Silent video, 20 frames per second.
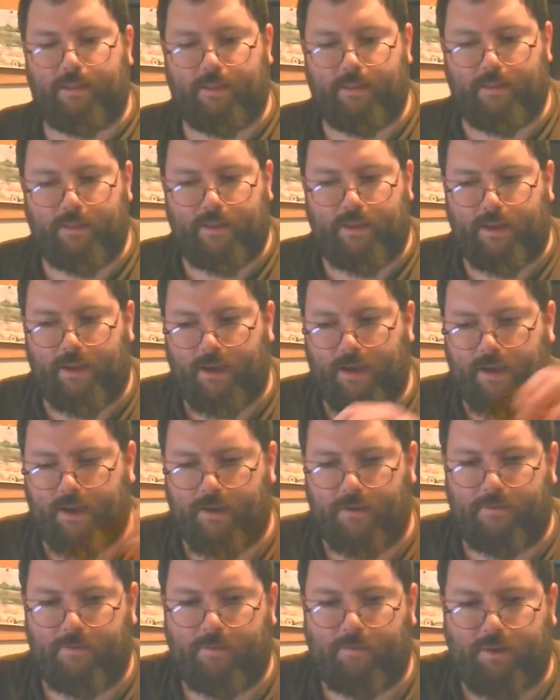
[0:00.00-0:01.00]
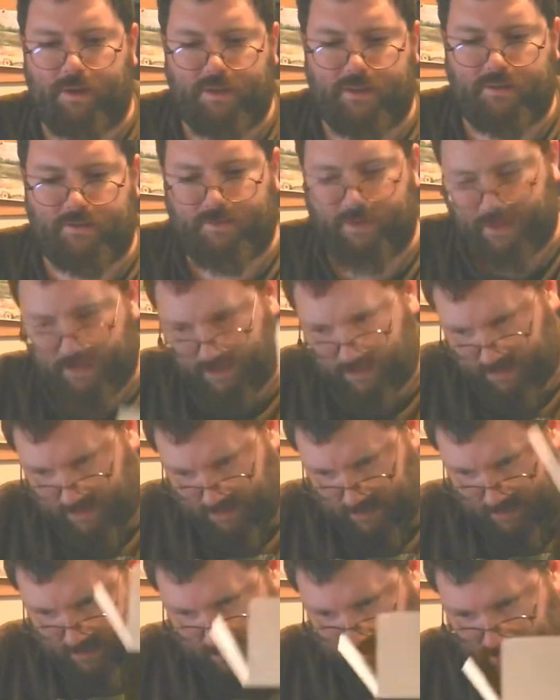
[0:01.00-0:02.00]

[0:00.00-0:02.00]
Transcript: they have a bunch of volunteers and